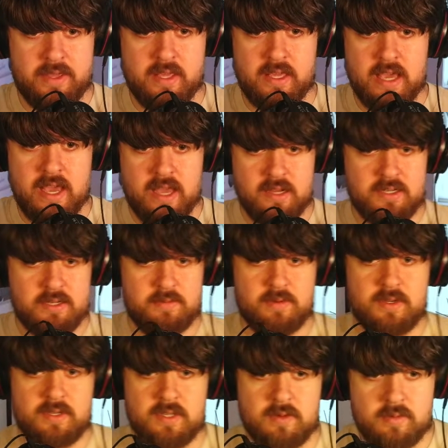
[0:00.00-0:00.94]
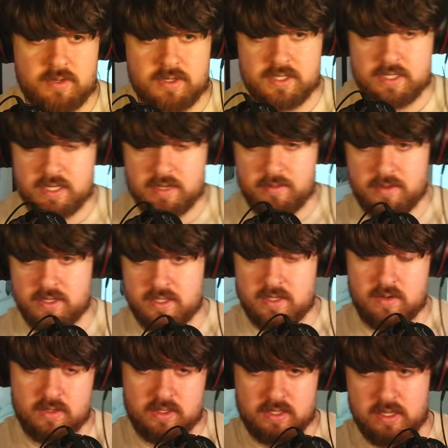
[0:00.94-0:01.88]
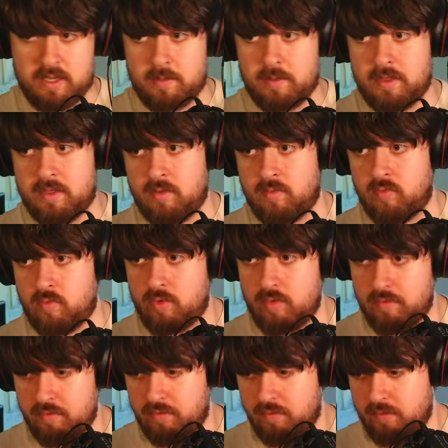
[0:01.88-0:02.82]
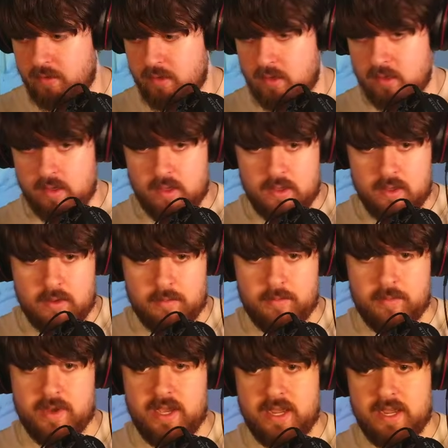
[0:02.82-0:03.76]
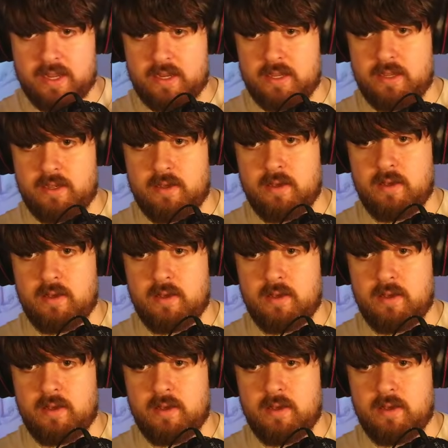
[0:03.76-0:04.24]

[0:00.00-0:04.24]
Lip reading: yet because I want to see what this looks like with the roof back.